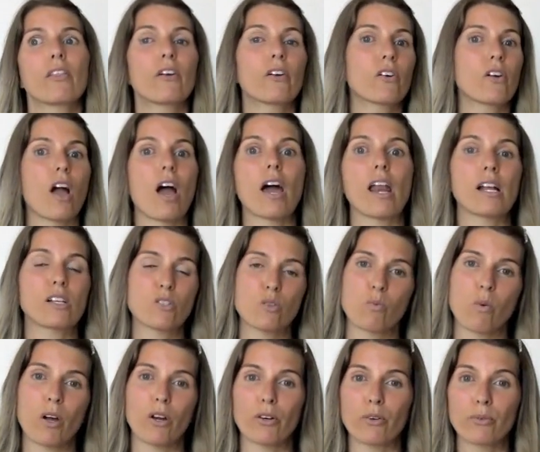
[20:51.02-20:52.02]
they're not as
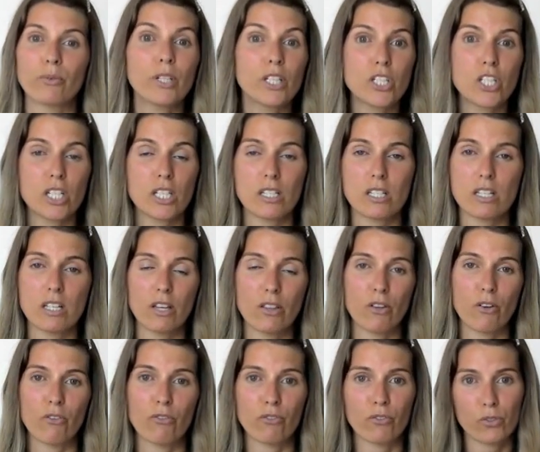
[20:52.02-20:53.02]
water rich as the
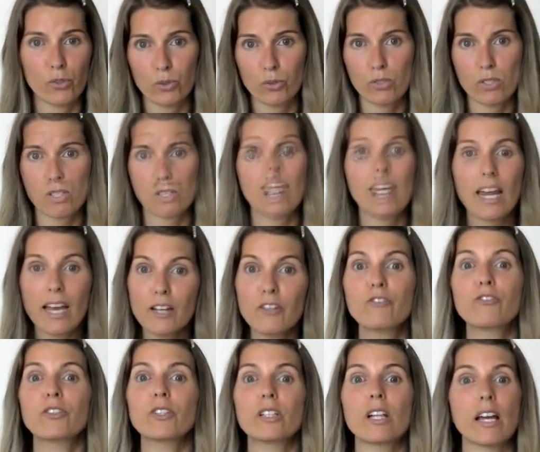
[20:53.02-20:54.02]
other fruits. And I
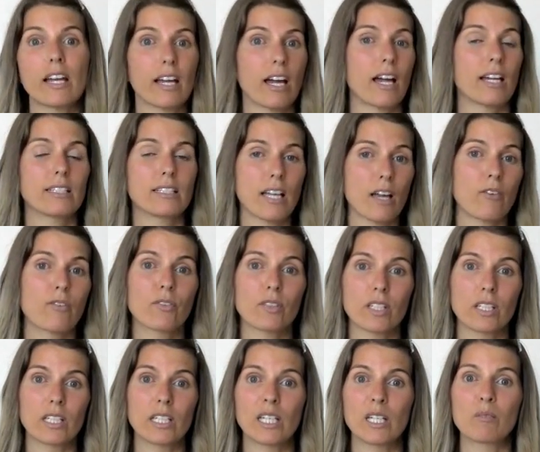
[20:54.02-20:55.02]
feel like I
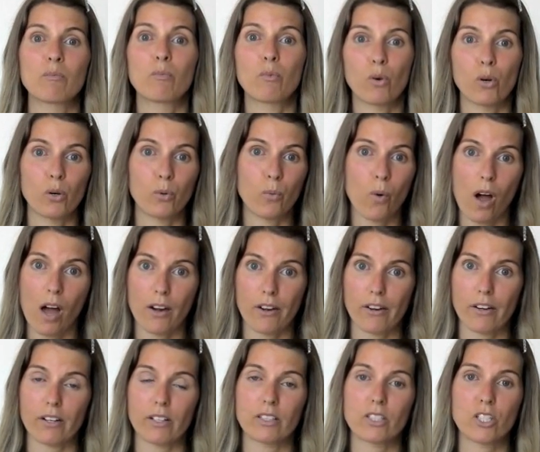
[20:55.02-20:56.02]
definitely need more
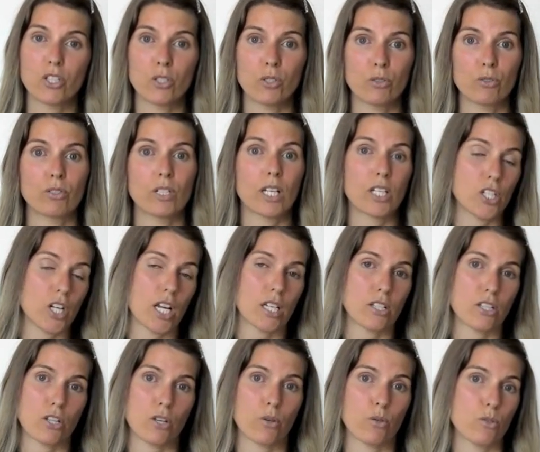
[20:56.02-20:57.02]
water to
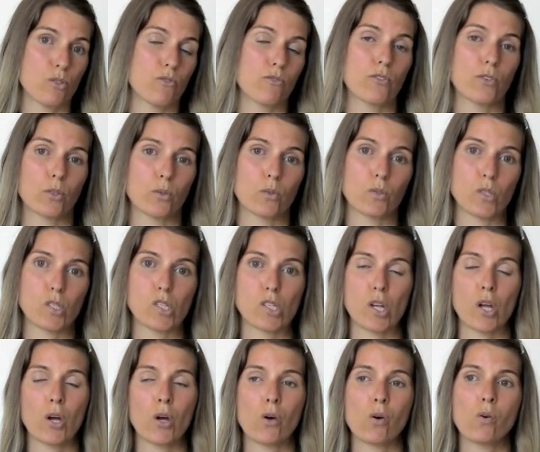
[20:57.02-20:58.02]
digest those foods.
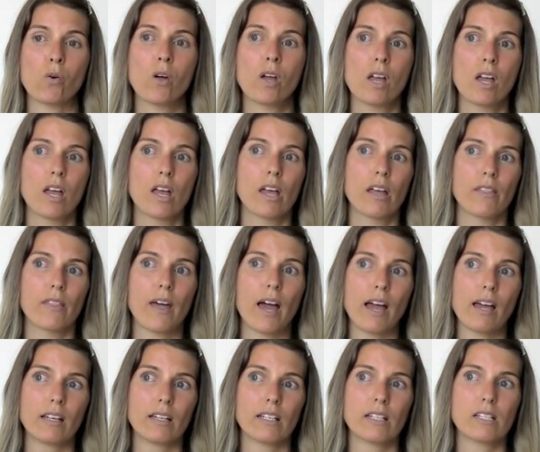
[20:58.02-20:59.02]
So
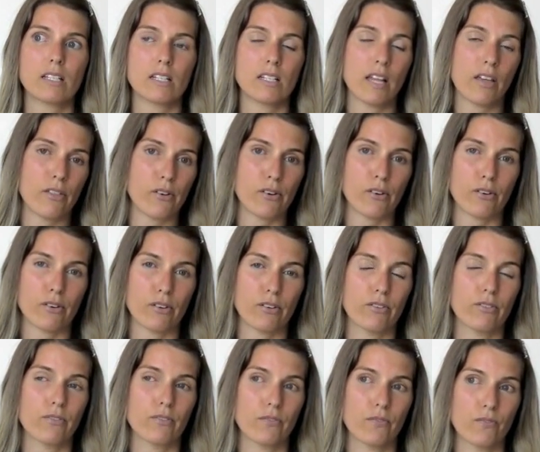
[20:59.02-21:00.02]
that is
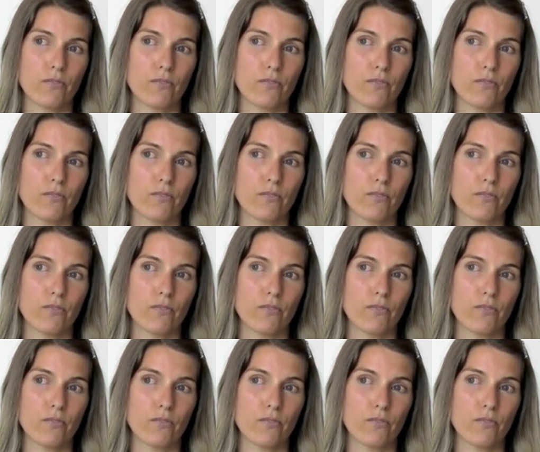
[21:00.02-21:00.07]
another